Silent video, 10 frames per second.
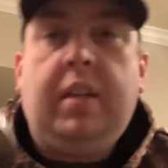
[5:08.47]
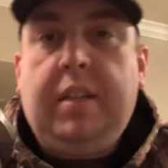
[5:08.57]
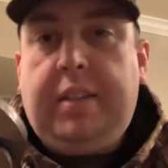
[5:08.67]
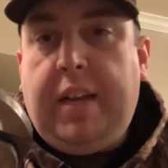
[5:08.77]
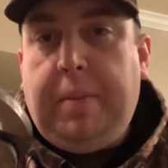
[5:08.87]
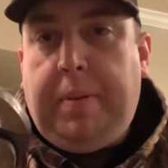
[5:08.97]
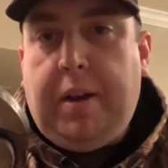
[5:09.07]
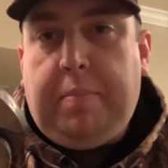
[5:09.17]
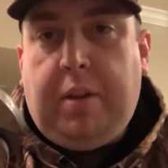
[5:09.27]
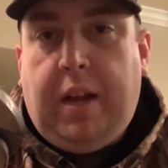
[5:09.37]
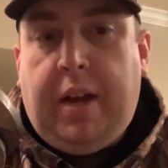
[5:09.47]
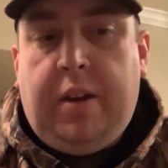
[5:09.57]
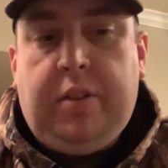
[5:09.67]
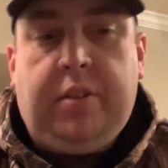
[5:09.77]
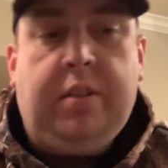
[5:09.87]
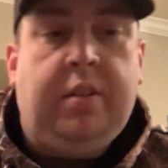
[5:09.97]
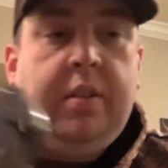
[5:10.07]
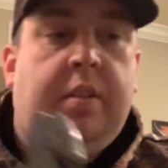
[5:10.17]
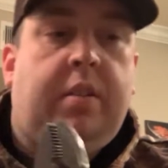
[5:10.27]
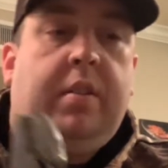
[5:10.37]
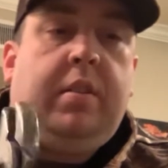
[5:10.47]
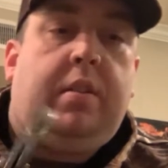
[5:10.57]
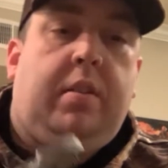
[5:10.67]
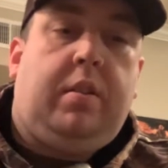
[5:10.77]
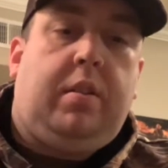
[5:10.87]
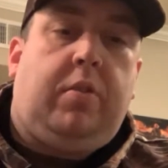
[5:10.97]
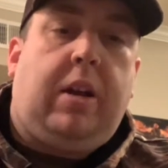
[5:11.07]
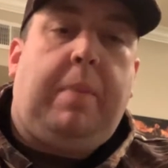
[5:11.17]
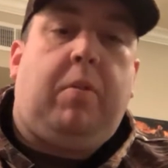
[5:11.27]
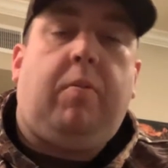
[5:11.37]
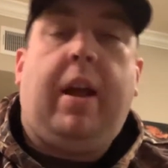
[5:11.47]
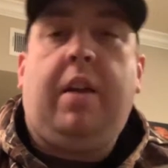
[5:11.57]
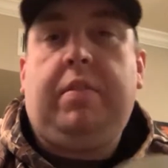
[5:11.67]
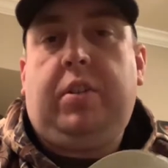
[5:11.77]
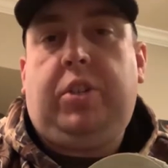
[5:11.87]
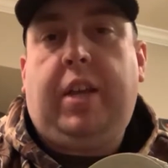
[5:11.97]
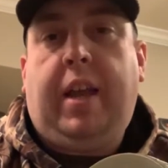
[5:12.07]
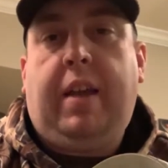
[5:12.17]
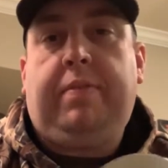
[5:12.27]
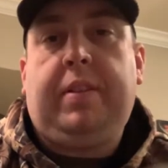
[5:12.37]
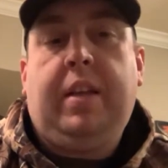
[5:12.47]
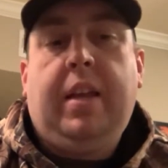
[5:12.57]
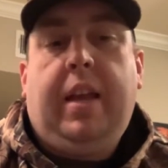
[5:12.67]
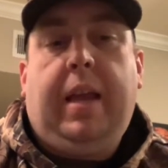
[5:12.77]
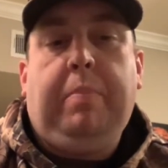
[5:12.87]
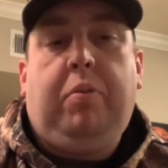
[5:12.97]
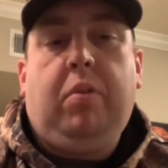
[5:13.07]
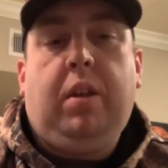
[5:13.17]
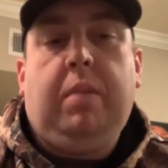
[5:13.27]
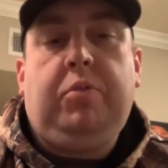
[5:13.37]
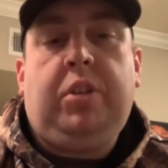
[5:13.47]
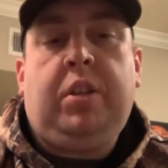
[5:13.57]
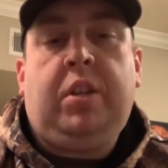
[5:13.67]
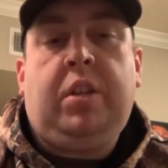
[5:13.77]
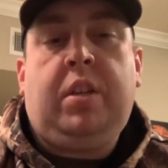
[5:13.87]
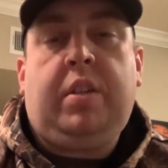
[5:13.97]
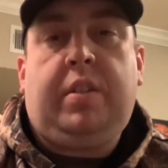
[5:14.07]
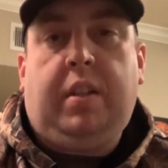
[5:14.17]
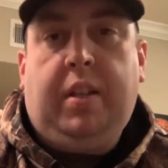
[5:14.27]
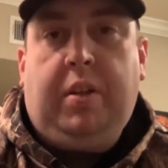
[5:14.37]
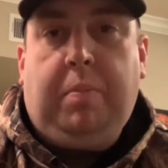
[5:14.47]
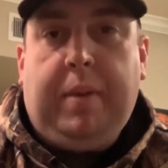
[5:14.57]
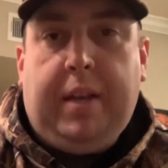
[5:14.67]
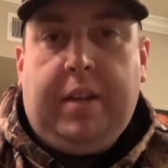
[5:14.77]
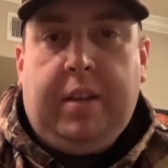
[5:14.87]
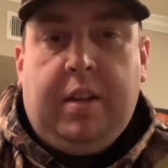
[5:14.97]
Take a pair of pliers, grab around the shaft, and pull up just a little bit.